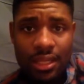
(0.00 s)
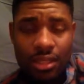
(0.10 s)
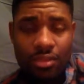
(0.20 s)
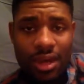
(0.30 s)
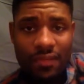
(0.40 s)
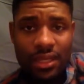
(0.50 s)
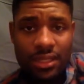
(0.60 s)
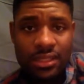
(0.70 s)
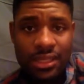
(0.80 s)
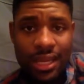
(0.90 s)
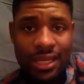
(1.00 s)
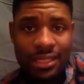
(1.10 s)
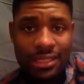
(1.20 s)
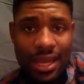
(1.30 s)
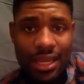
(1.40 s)
you have to understand
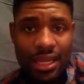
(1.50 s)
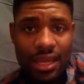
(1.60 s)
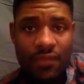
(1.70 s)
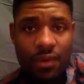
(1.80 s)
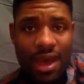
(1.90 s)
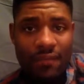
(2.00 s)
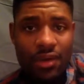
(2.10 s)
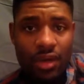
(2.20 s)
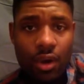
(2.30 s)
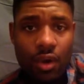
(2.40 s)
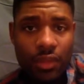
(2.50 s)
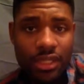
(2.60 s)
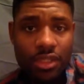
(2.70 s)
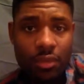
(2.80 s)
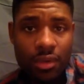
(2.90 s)
is that if you have a goal
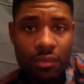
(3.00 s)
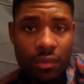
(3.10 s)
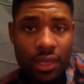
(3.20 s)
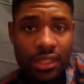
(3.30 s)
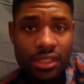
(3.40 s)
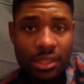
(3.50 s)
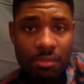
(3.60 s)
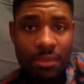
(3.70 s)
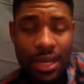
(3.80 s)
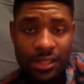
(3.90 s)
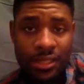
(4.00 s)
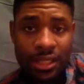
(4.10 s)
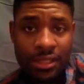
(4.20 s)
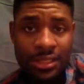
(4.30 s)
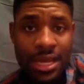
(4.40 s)
that you want to reach by a
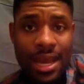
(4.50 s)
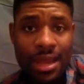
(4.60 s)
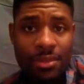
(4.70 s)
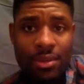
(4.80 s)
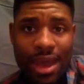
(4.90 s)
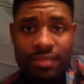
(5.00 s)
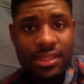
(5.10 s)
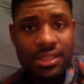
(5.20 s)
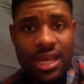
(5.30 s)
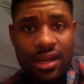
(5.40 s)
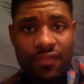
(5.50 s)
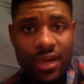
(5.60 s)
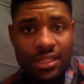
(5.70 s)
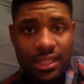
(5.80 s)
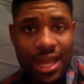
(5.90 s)
certain time, you have to
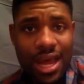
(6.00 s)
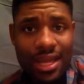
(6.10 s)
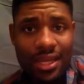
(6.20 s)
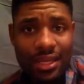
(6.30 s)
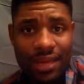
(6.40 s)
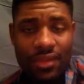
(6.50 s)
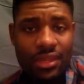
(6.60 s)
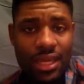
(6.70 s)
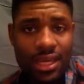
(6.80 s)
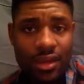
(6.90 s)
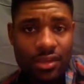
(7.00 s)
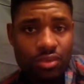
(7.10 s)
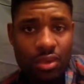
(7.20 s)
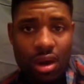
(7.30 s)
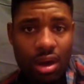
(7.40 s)
sacrifice a lot. Everything else
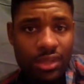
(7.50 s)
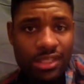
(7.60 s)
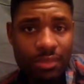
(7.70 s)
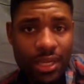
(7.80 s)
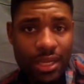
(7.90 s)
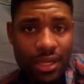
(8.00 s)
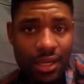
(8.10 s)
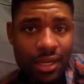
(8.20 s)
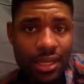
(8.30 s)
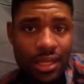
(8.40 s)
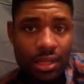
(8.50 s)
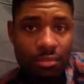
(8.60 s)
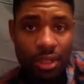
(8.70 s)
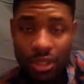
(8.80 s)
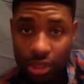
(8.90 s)
will always be here.
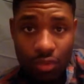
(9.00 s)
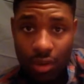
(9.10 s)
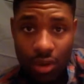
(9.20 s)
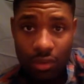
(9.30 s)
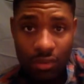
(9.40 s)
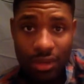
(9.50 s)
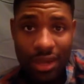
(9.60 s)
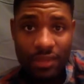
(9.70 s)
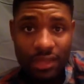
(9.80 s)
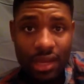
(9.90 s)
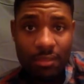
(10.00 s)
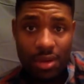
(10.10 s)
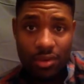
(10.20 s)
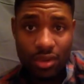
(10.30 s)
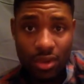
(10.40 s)
But you won't. You have to think
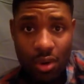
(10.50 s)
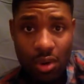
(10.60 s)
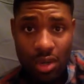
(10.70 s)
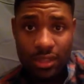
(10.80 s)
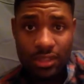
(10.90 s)
about your